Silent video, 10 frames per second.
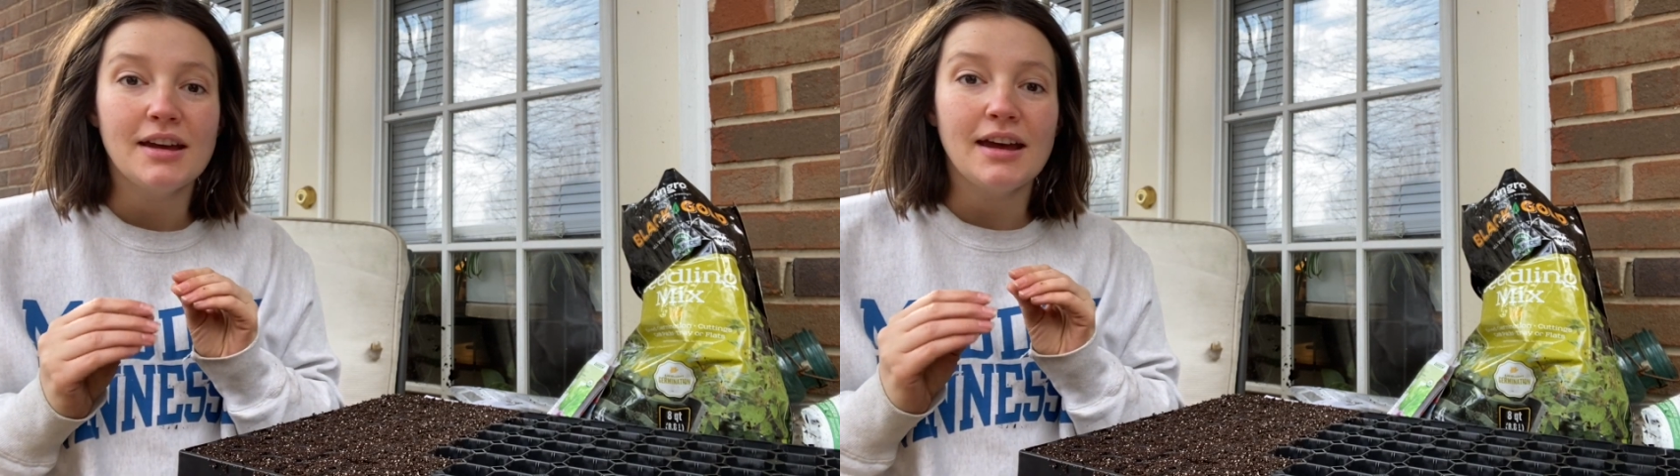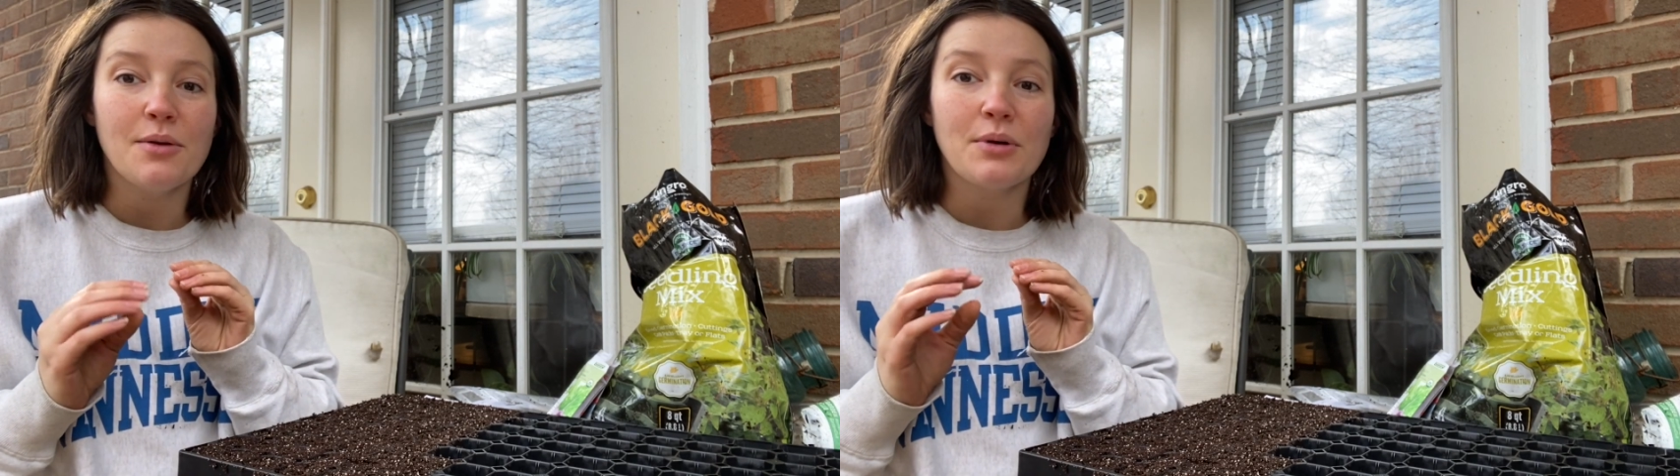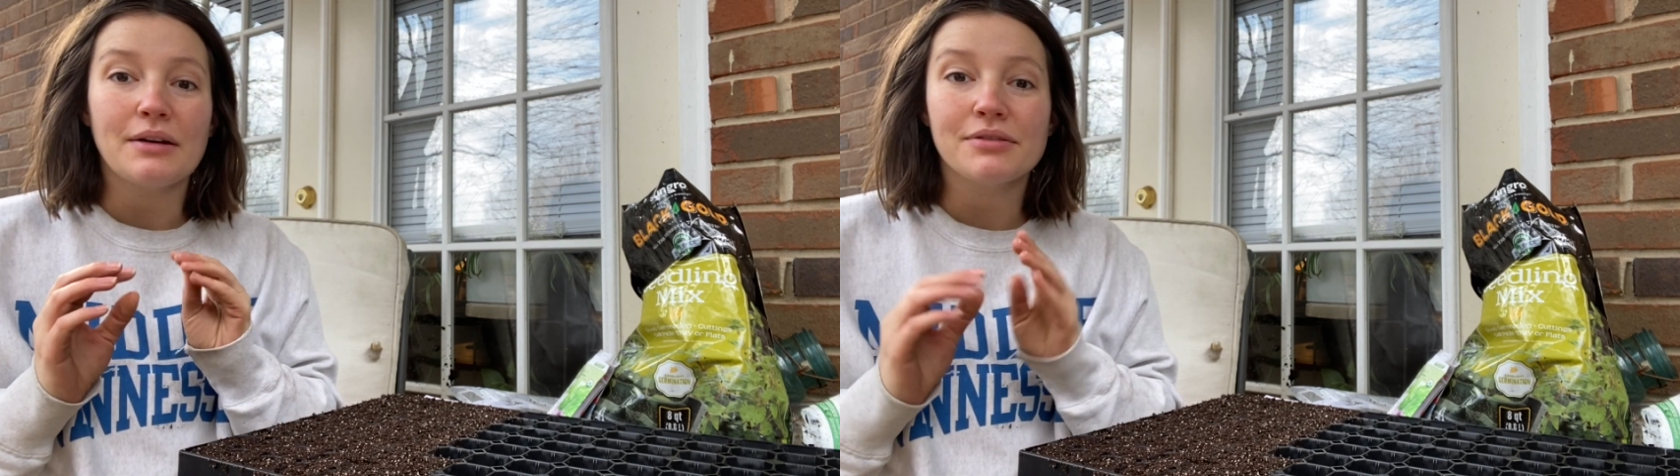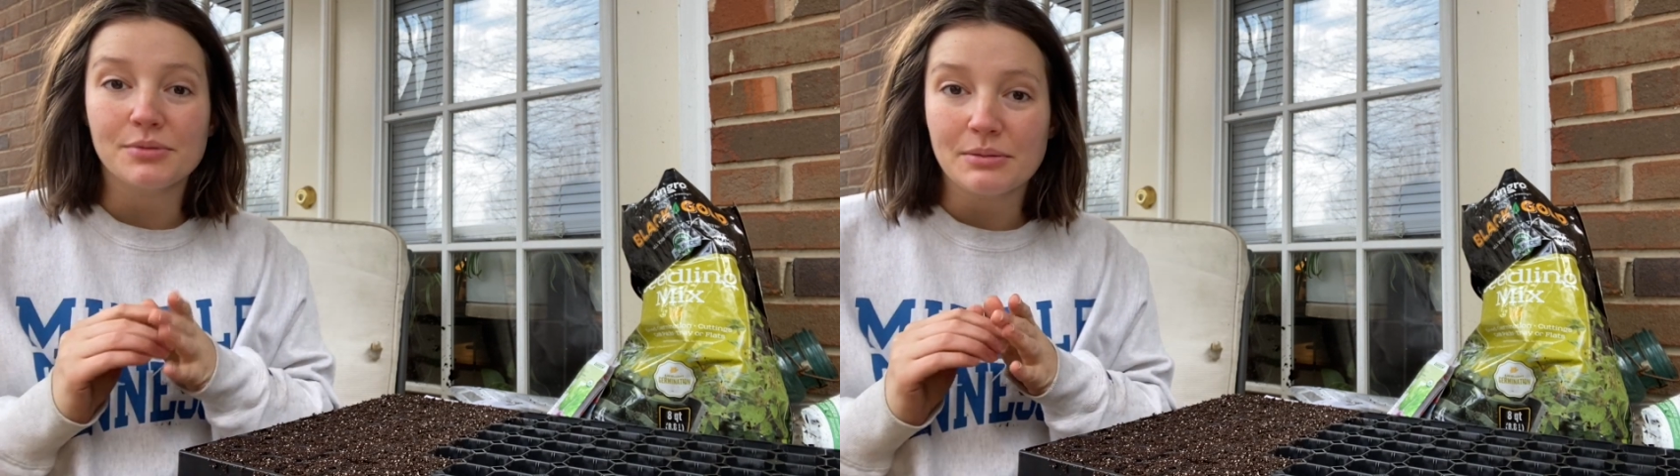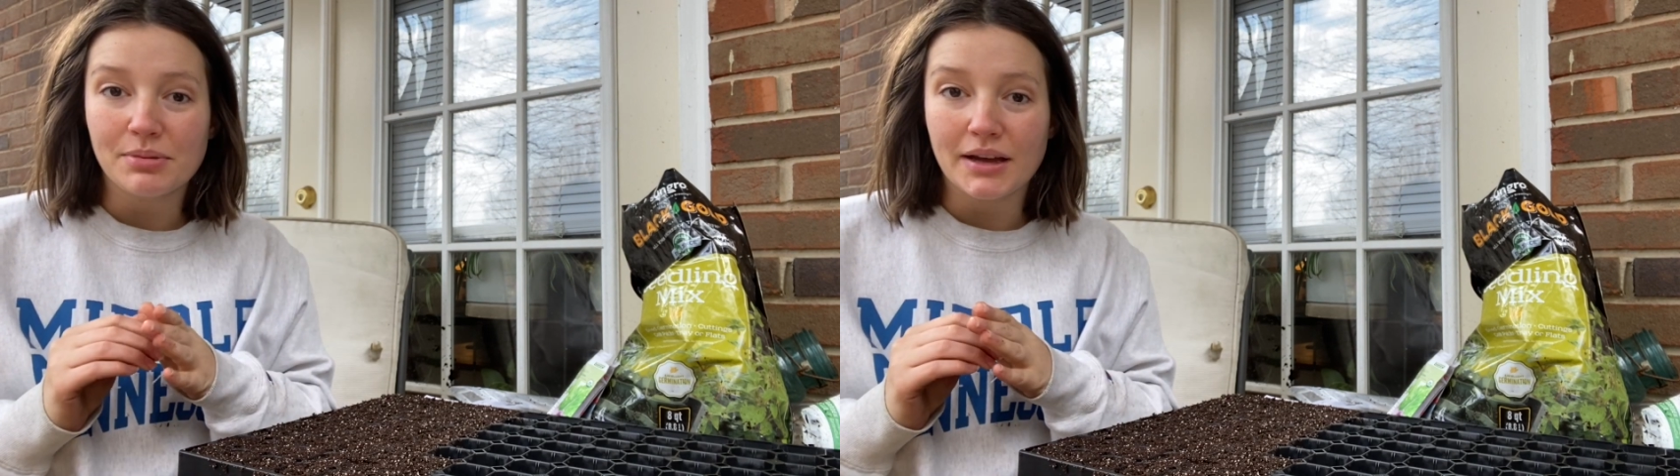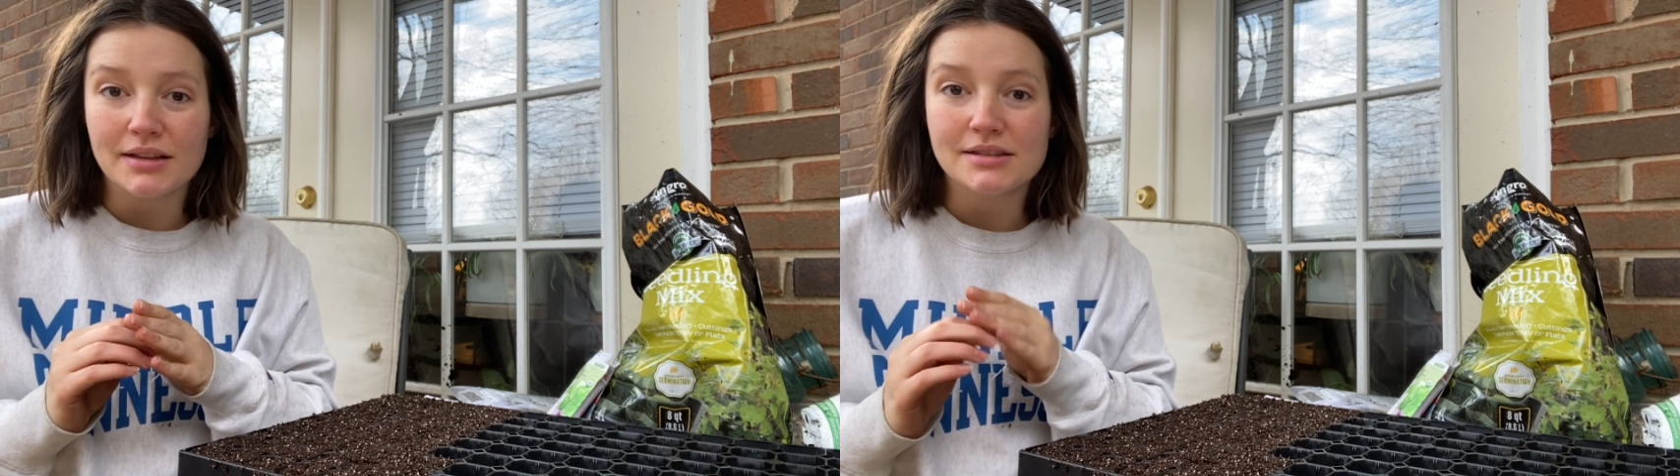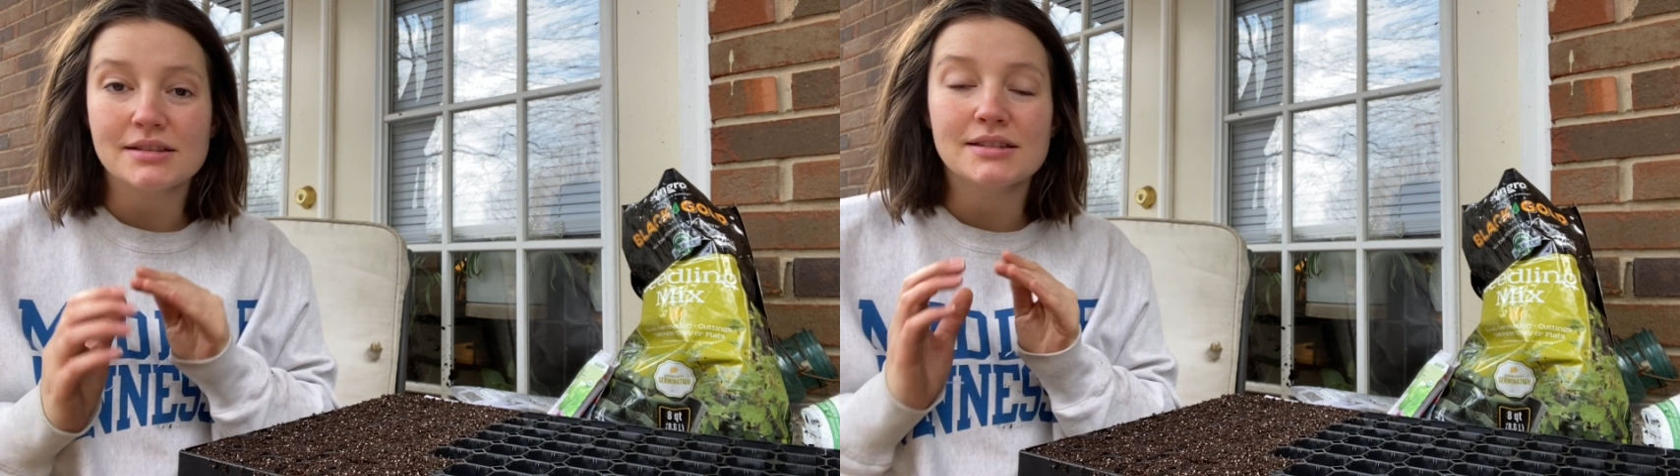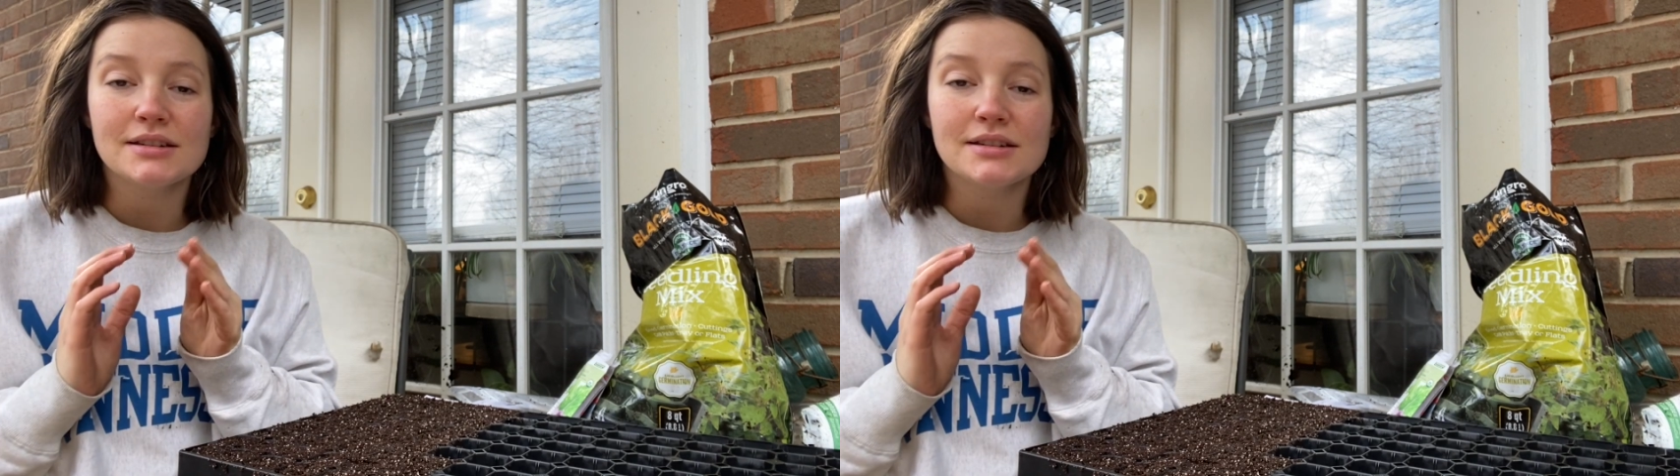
and we'll have 3 plants